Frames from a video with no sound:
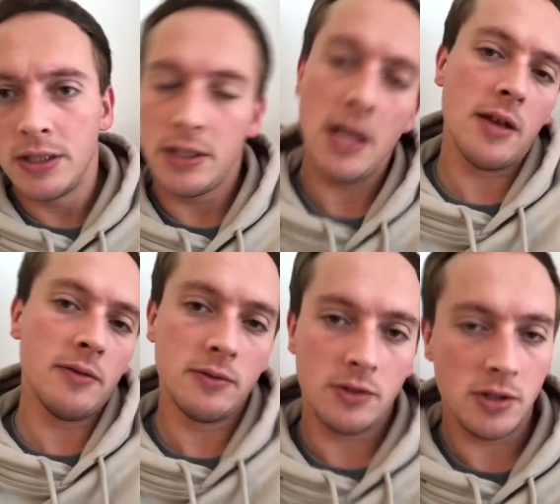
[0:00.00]
yeah
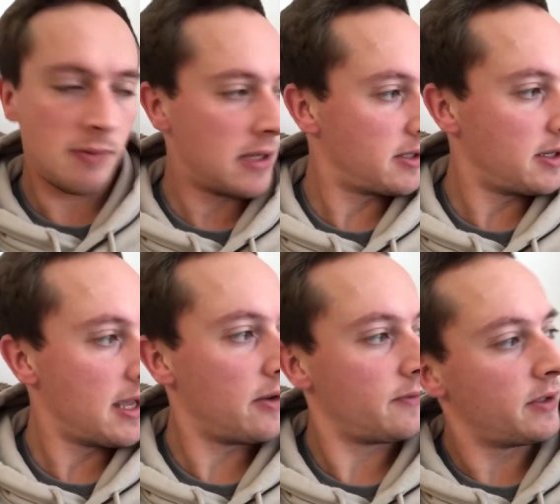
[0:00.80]
just about to
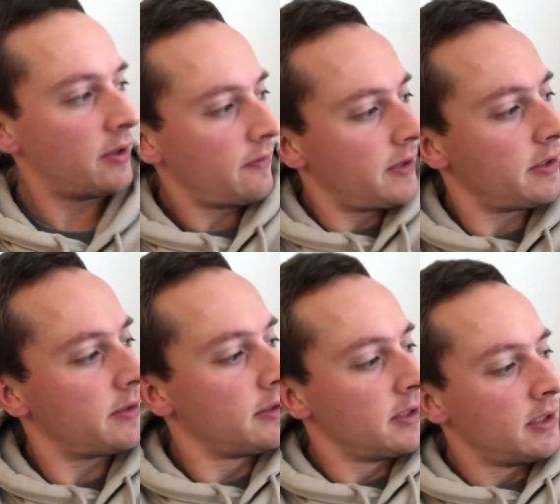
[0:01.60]
head off to the office
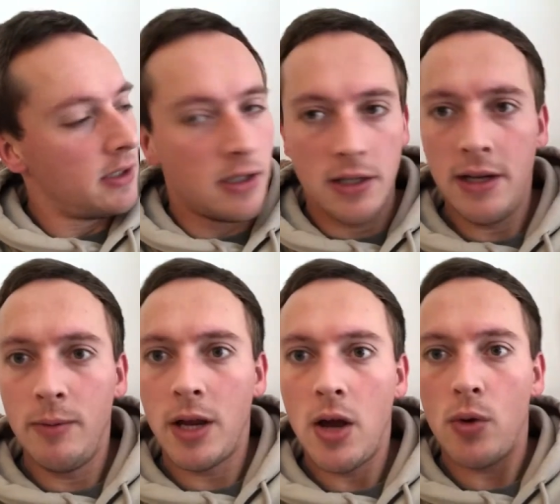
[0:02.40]
and here
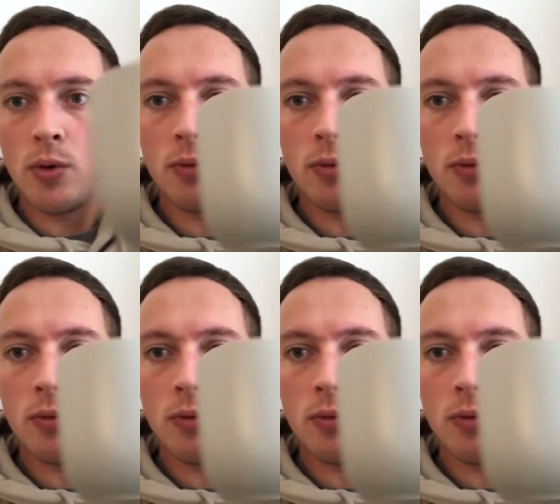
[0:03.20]
we go